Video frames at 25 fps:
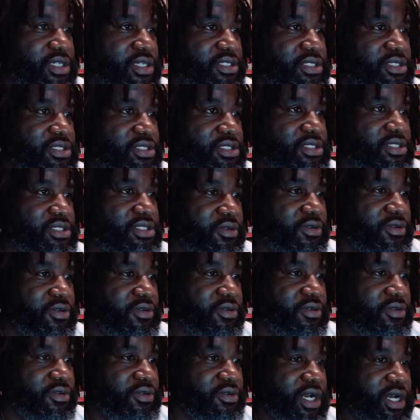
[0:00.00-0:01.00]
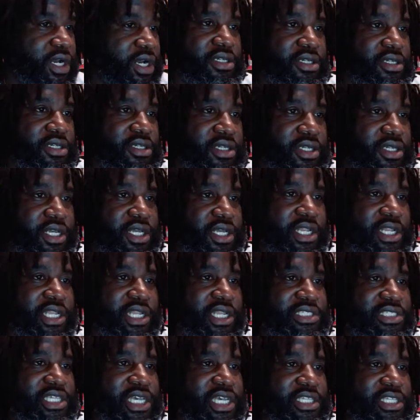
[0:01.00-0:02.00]
So
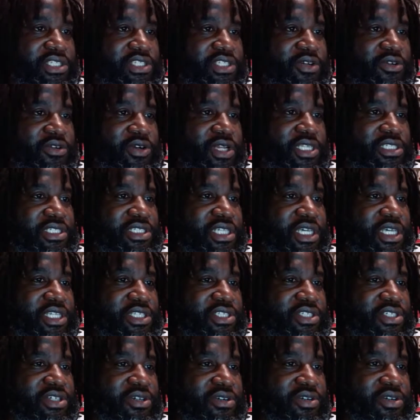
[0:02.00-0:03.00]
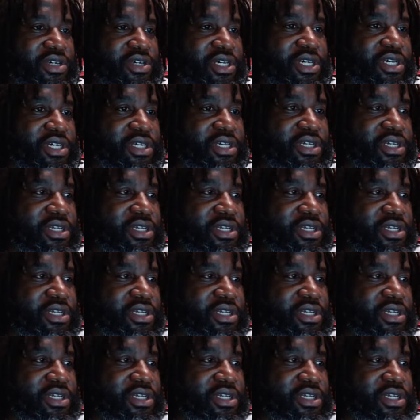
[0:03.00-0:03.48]
let's get into it.